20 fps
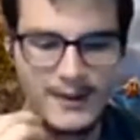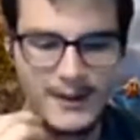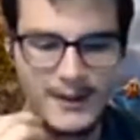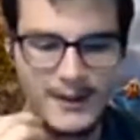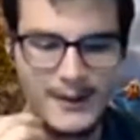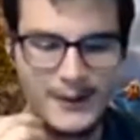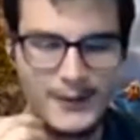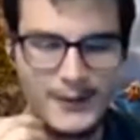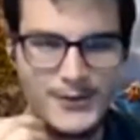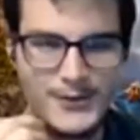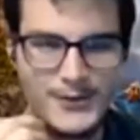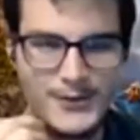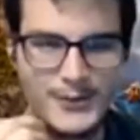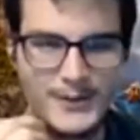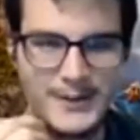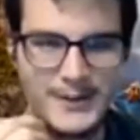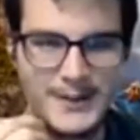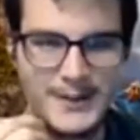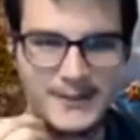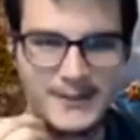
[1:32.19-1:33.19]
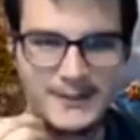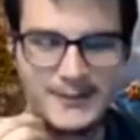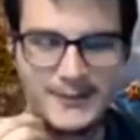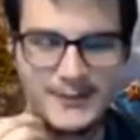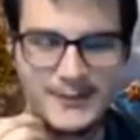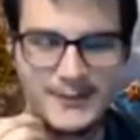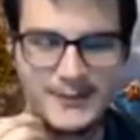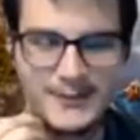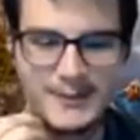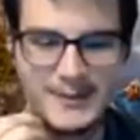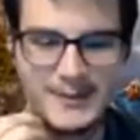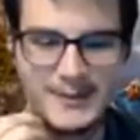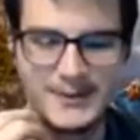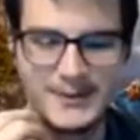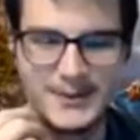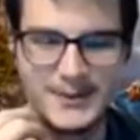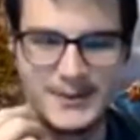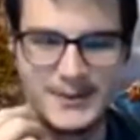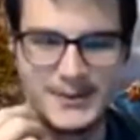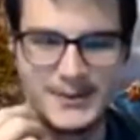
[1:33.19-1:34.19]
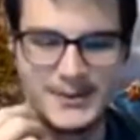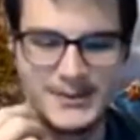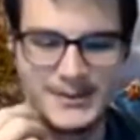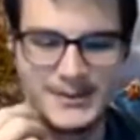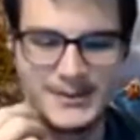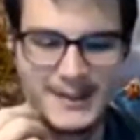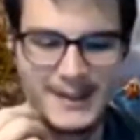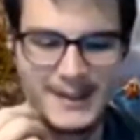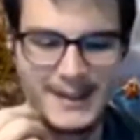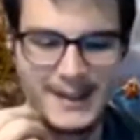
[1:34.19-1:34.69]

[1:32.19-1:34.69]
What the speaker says: I was really fundamental Christian,